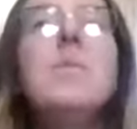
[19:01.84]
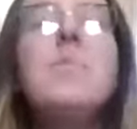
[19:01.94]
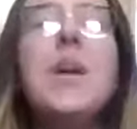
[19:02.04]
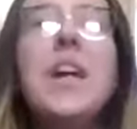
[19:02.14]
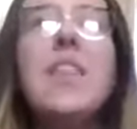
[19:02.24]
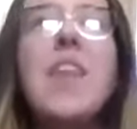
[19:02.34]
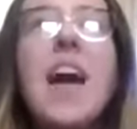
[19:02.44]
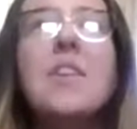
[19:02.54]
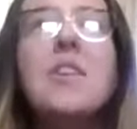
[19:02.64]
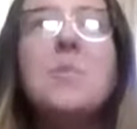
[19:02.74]
But that
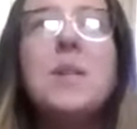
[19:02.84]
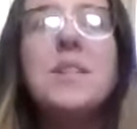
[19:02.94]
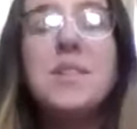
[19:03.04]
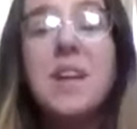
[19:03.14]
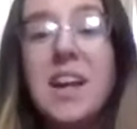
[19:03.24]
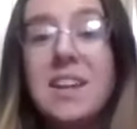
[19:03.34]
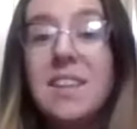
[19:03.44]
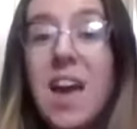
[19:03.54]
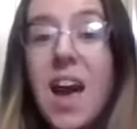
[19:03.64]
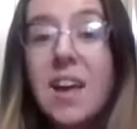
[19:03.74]
could be a sign
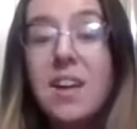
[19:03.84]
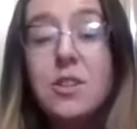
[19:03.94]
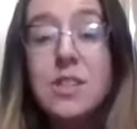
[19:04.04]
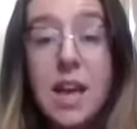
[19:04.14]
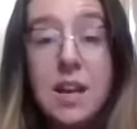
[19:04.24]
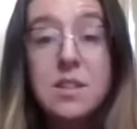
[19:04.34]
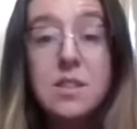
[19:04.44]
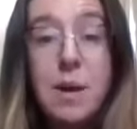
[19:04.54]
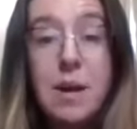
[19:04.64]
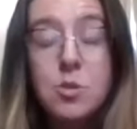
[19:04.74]
that your cycle is
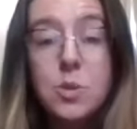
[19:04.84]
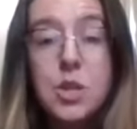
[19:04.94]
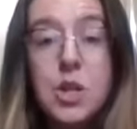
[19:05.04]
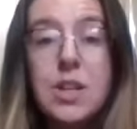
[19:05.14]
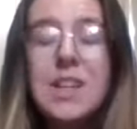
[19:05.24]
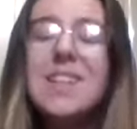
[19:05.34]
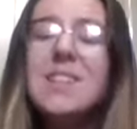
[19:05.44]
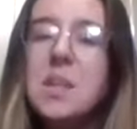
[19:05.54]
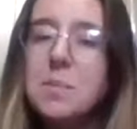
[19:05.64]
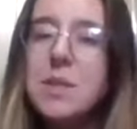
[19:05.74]
about to return. And it
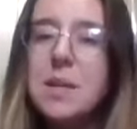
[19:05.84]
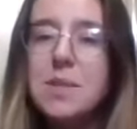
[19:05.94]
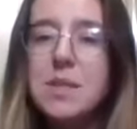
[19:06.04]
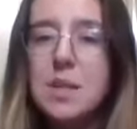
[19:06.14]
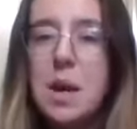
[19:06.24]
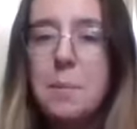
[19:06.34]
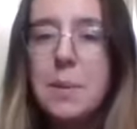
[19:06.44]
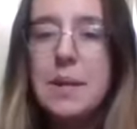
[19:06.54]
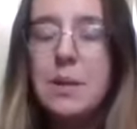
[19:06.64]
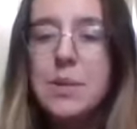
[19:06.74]
sometimes is
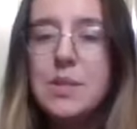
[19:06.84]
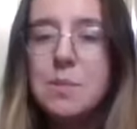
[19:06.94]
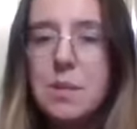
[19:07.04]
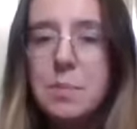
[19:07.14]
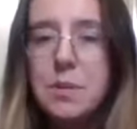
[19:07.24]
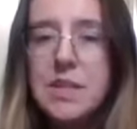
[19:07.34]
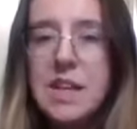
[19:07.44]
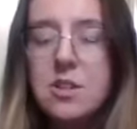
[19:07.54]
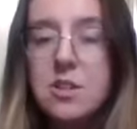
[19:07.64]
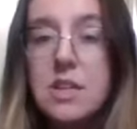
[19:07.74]
accompanied with some nipple
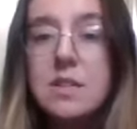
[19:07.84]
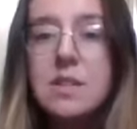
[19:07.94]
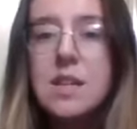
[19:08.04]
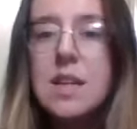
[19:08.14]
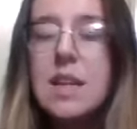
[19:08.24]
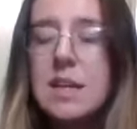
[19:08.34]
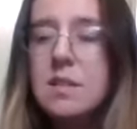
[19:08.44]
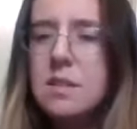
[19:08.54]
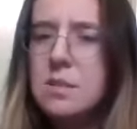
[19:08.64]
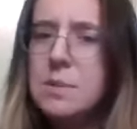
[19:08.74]
tenderness and a
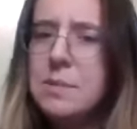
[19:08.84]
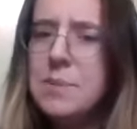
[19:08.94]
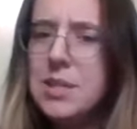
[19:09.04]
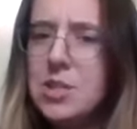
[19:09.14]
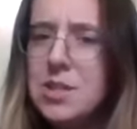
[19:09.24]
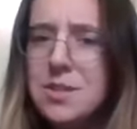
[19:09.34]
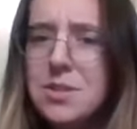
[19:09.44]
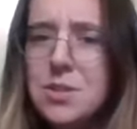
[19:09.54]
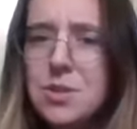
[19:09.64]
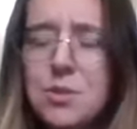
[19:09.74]
little bit of bitchiness
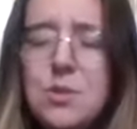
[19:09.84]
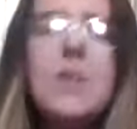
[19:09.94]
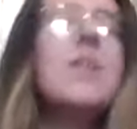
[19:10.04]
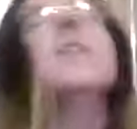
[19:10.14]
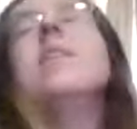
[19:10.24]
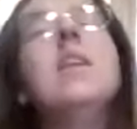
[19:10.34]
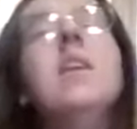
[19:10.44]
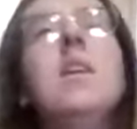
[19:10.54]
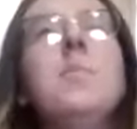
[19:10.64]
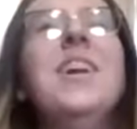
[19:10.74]
too,
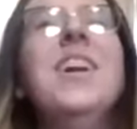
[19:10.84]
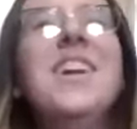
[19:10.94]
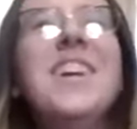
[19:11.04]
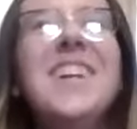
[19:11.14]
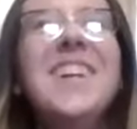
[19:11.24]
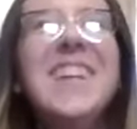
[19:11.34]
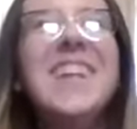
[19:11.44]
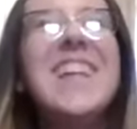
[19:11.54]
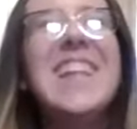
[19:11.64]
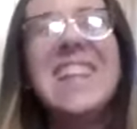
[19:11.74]

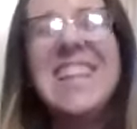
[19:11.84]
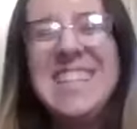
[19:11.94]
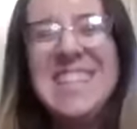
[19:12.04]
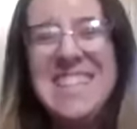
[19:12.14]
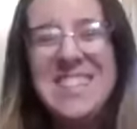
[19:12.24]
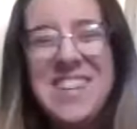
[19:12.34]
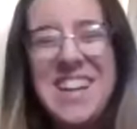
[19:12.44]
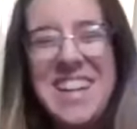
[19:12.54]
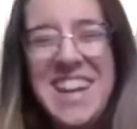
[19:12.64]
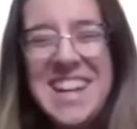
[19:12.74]
at least in
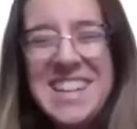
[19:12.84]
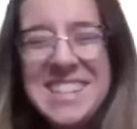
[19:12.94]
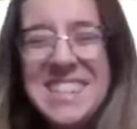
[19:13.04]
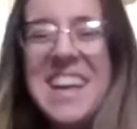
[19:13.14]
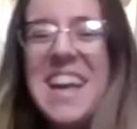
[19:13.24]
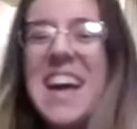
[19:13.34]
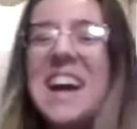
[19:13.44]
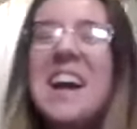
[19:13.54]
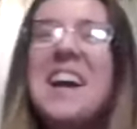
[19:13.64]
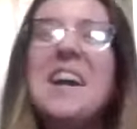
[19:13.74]
my case.
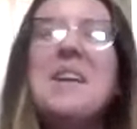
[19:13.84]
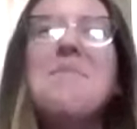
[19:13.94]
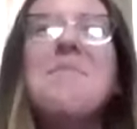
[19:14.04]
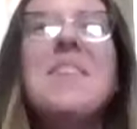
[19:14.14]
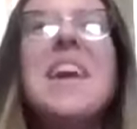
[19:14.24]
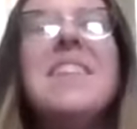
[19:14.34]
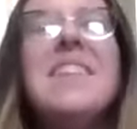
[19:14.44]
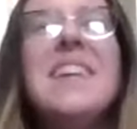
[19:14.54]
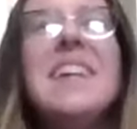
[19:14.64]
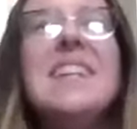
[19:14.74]
And
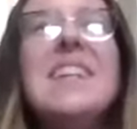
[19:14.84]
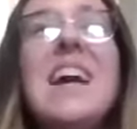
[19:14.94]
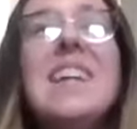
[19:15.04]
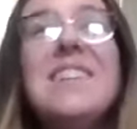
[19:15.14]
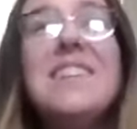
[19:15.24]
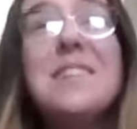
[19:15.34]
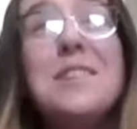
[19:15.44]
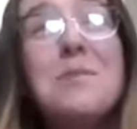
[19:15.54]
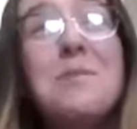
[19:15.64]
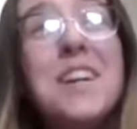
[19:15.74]
then
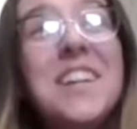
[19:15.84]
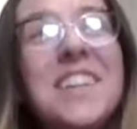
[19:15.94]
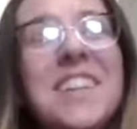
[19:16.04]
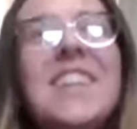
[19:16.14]
another one